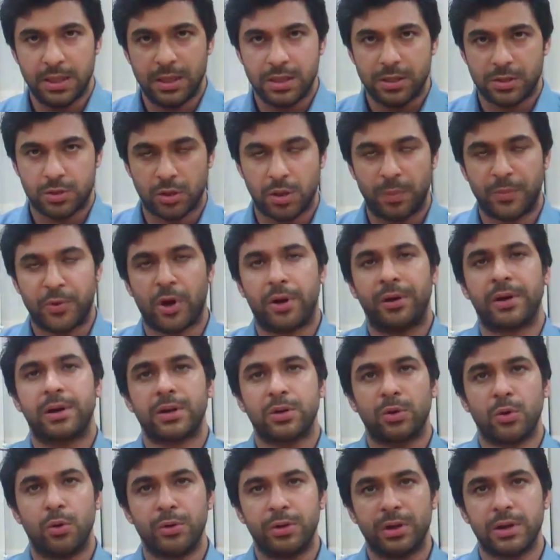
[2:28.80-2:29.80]
So a
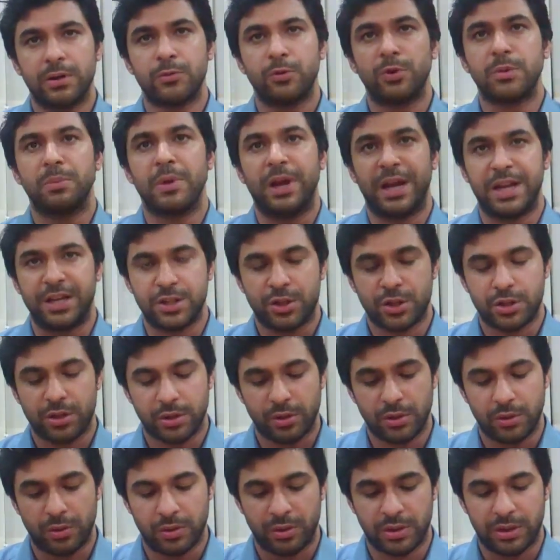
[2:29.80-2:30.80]
product owner would
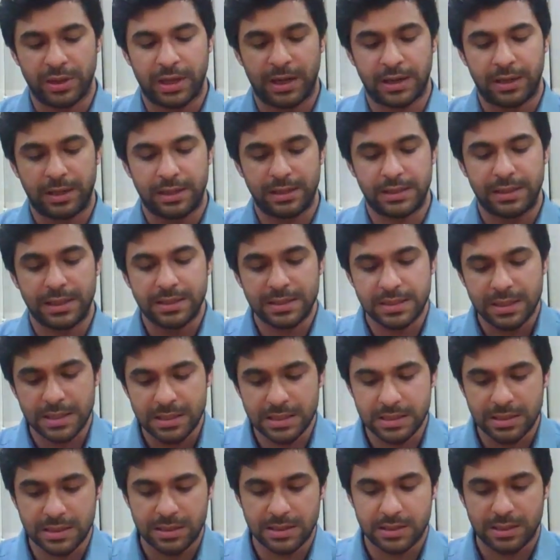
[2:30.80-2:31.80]
ensure that this
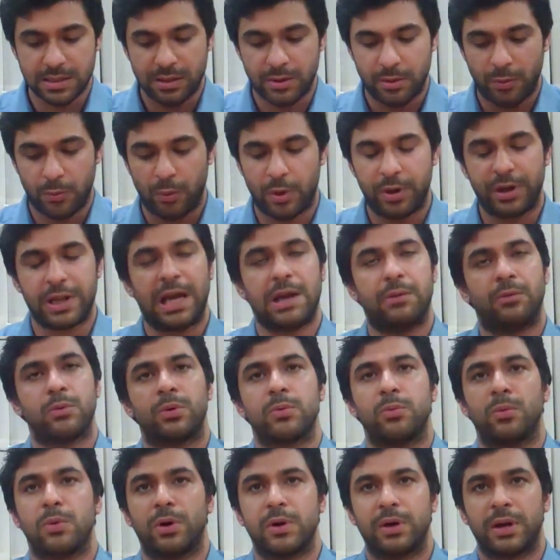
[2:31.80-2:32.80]
is what I
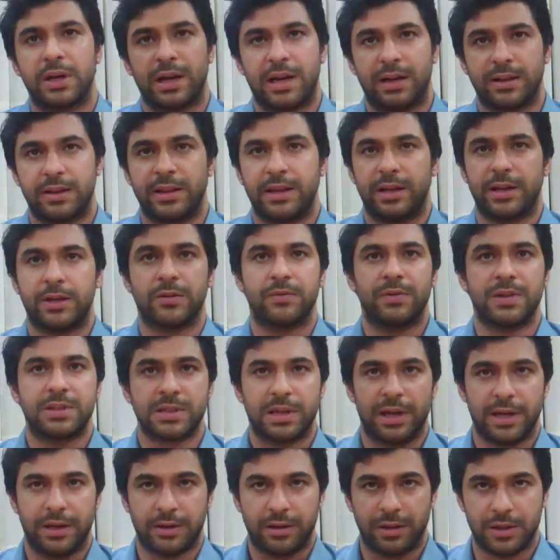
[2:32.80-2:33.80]
would want at the end of this
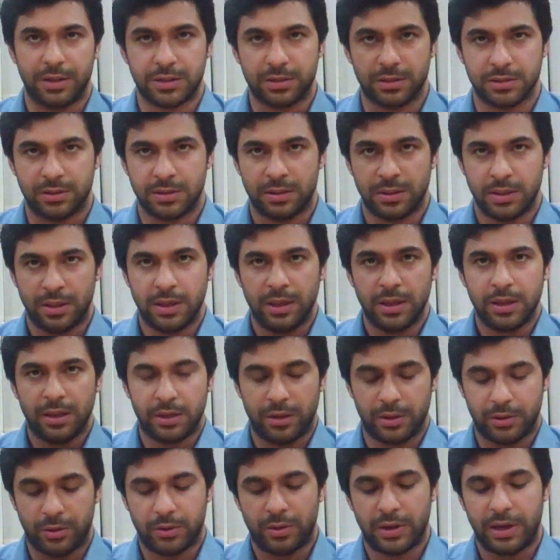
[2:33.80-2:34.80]
iteration,
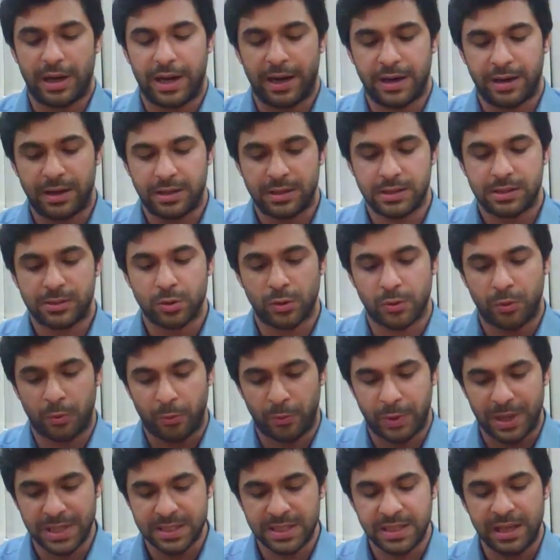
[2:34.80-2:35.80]
and so
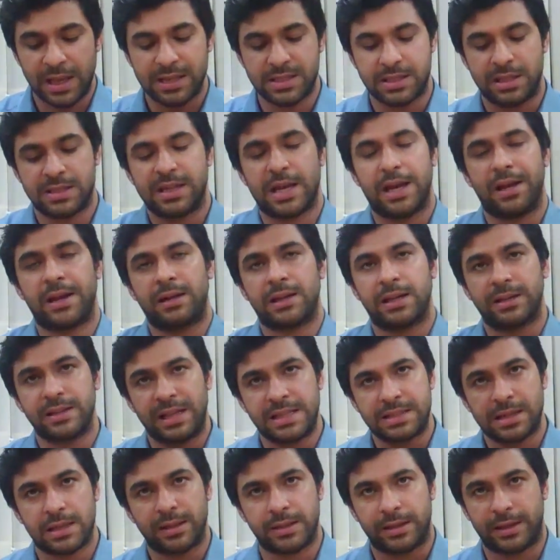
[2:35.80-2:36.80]
once he has decided that
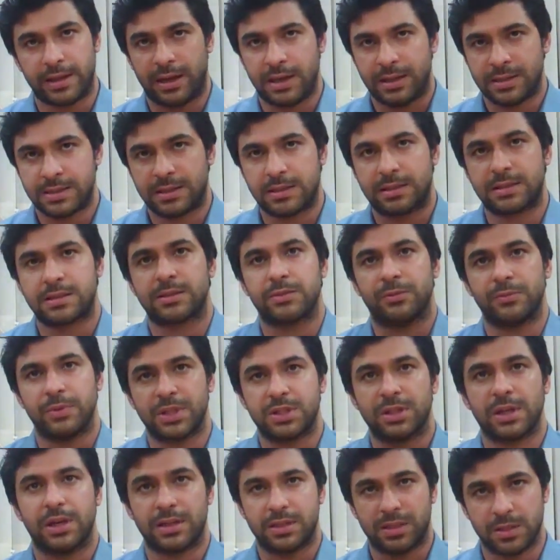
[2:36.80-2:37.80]
these are the tasks
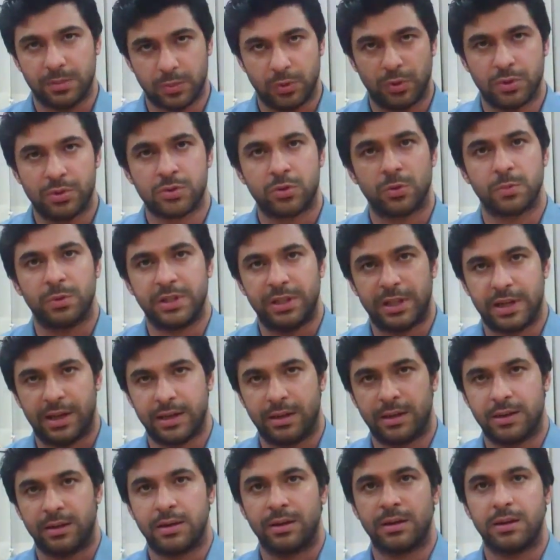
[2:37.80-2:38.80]
which are supposed to be
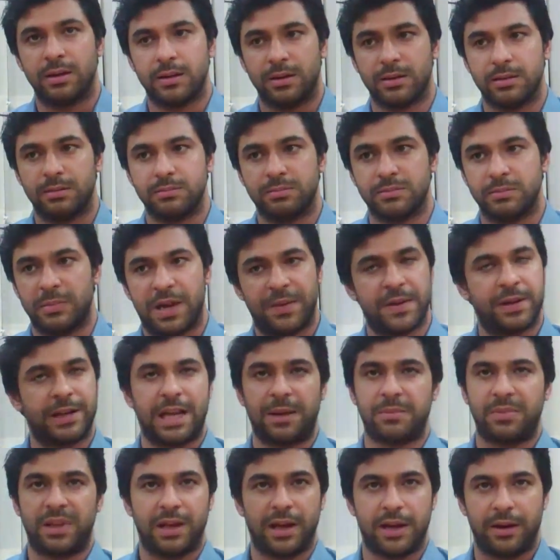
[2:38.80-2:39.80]
done by the
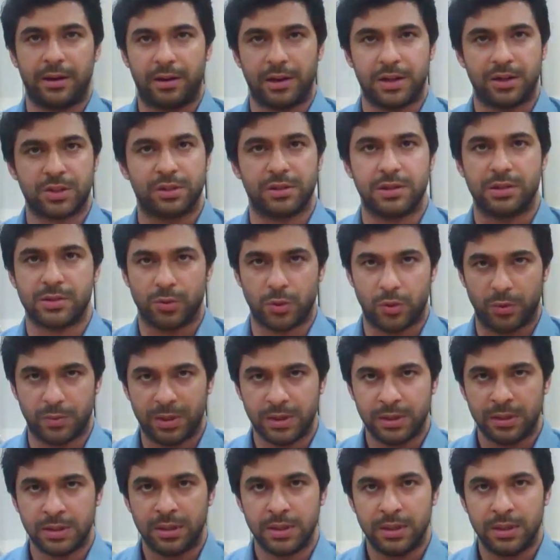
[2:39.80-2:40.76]
time the iteration is over,